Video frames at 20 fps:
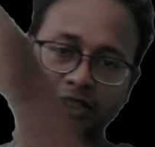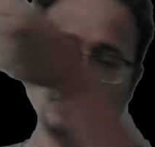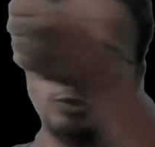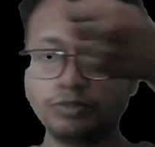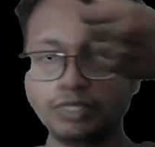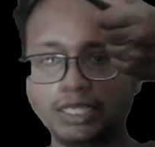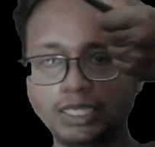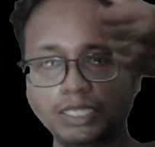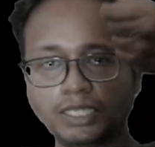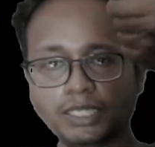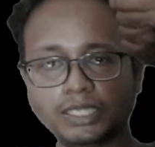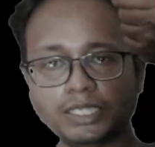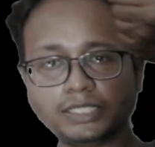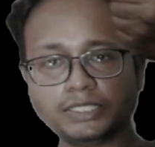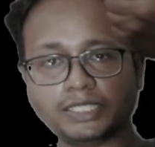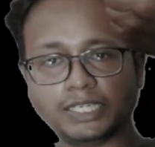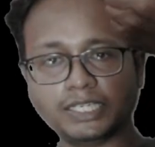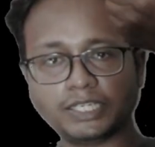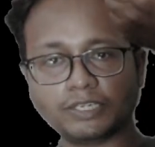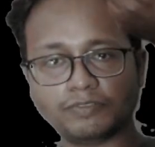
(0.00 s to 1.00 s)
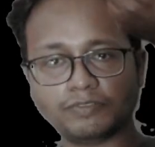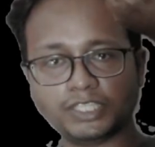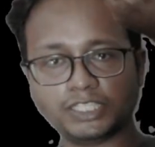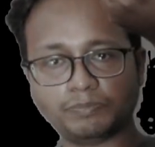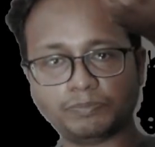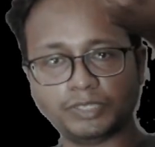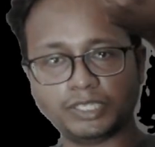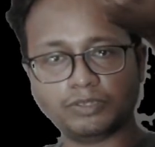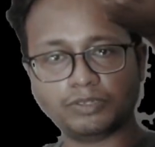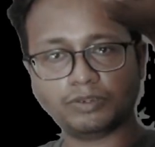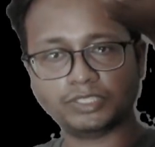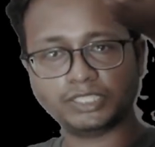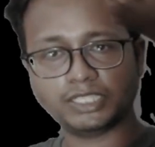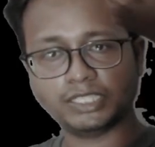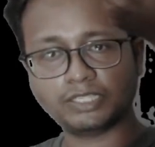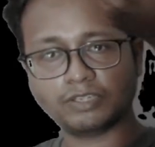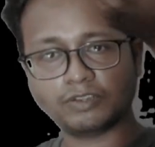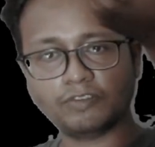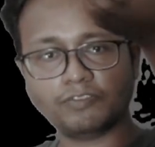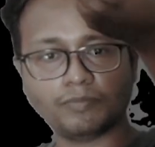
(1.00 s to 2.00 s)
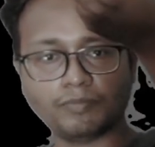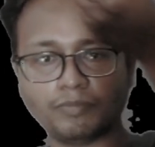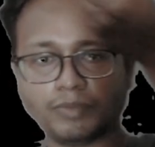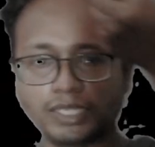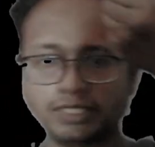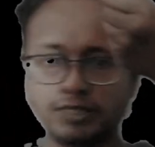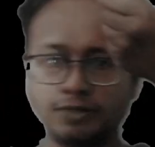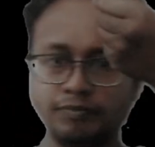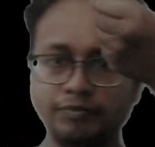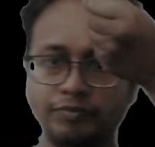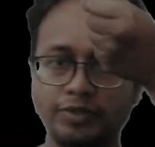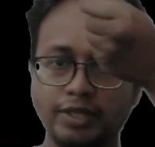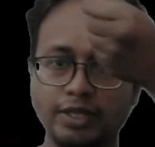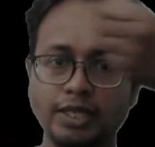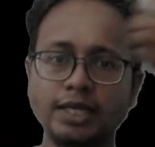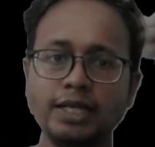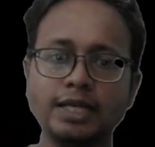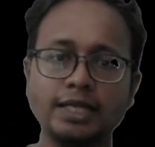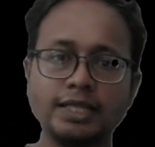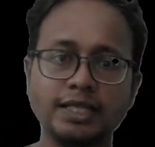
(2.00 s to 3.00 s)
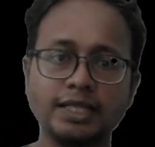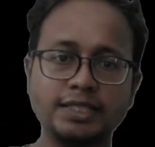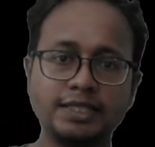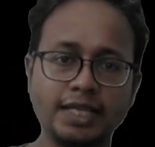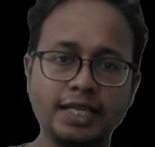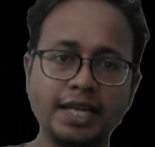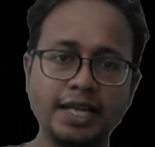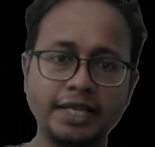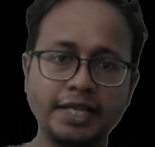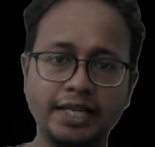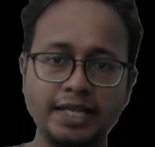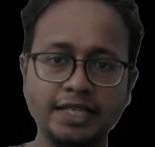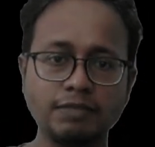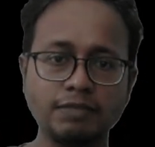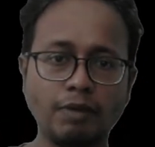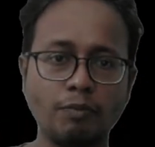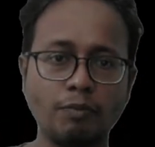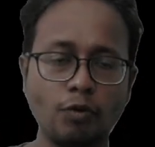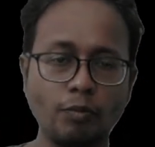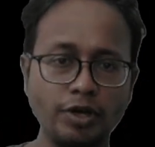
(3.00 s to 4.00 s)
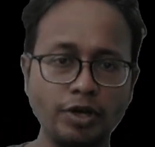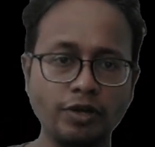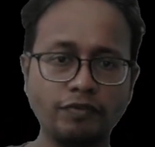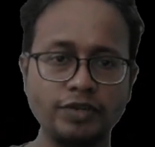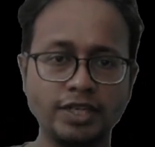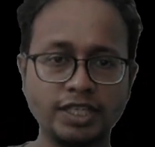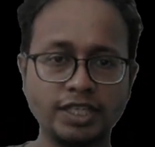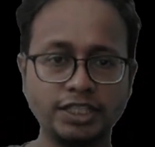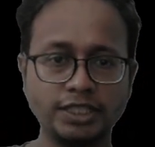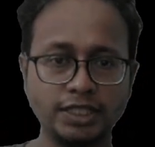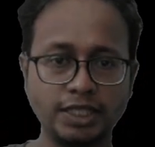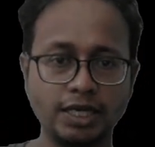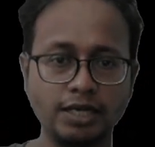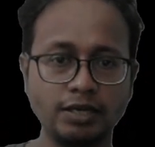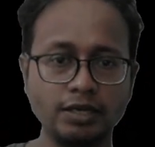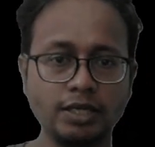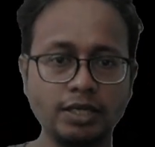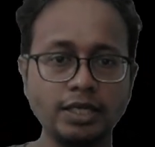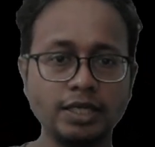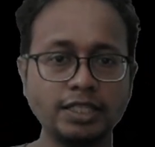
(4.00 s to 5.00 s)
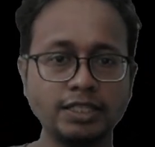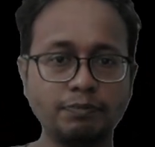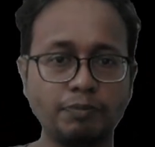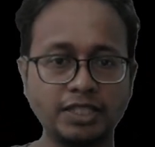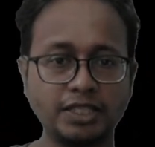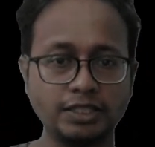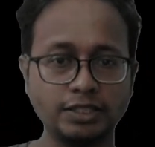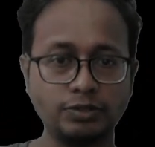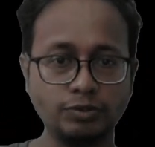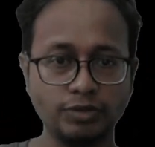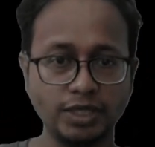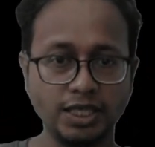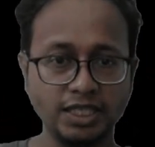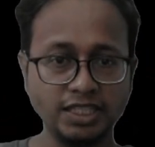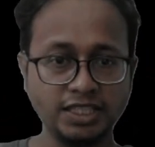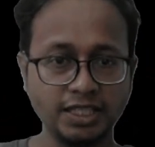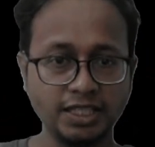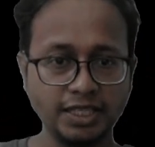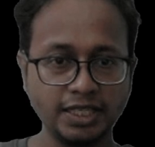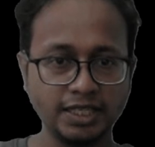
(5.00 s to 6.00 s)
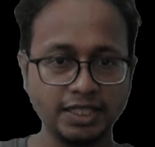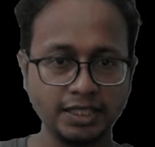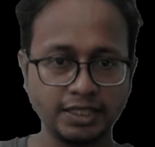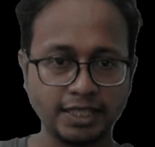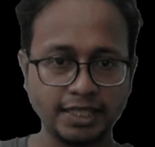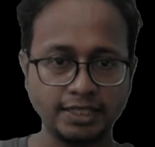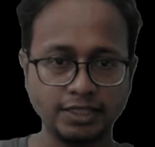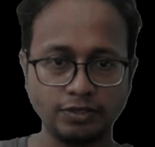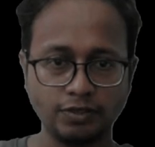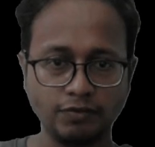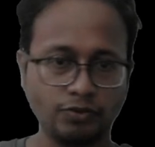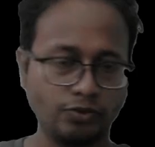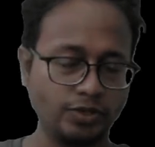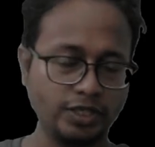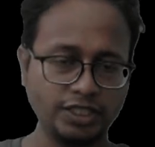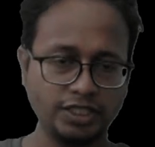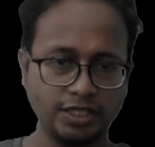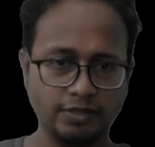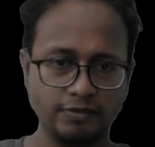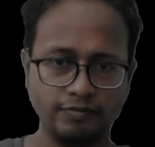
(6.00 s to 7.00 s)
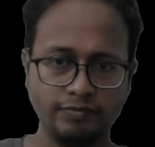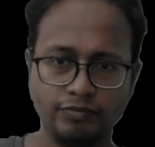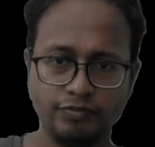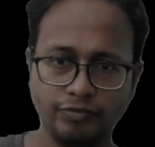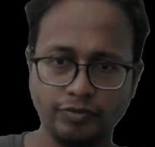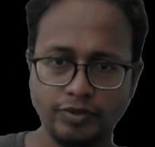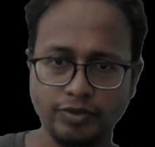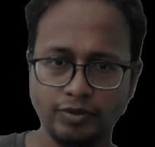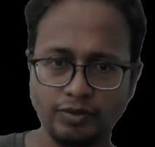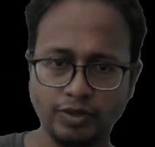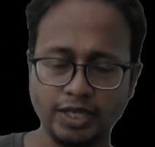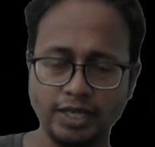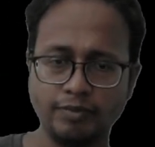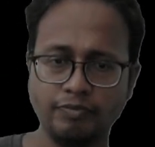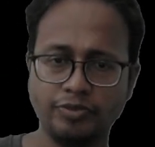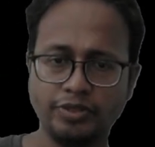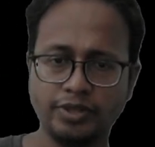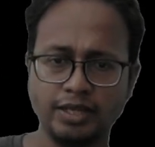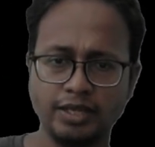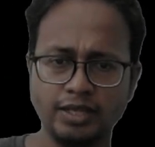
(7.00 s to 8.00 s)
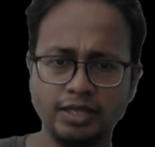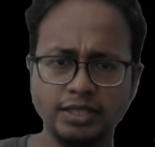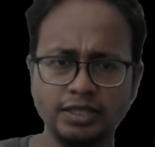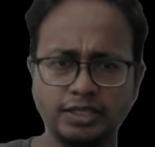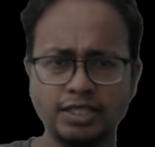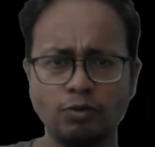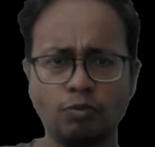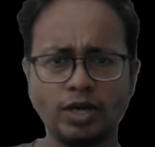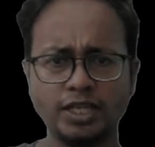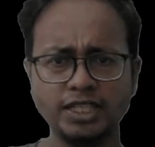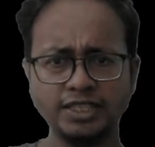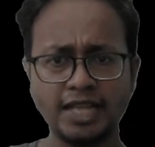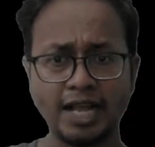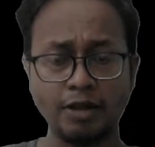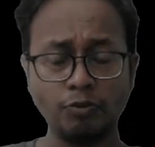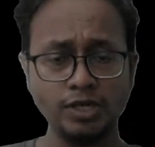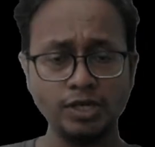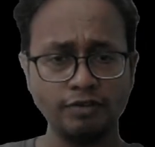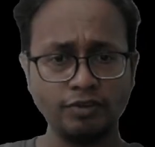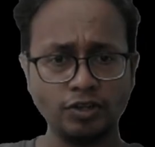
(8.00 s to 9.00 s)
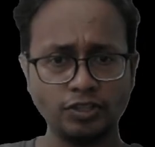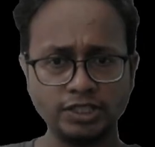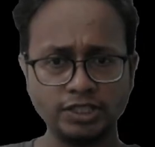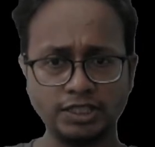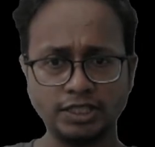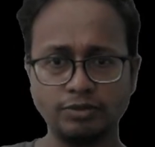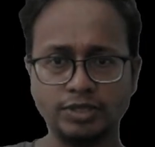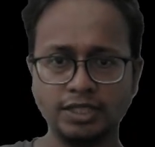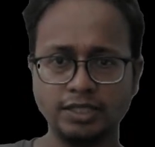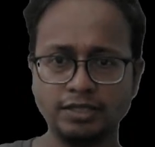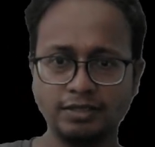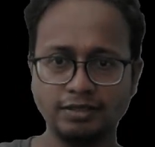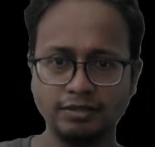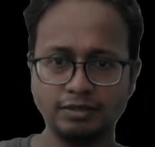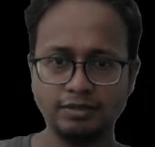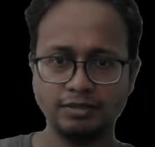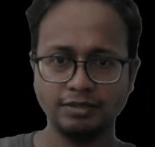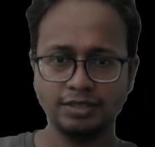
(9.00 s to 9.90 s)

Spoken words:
is passing through the center of the sphere or center of mass. In the second case, my moment of inertia is passing through the instantaneous axis of rotation. Okay. Sir, what is the angular velocity out here?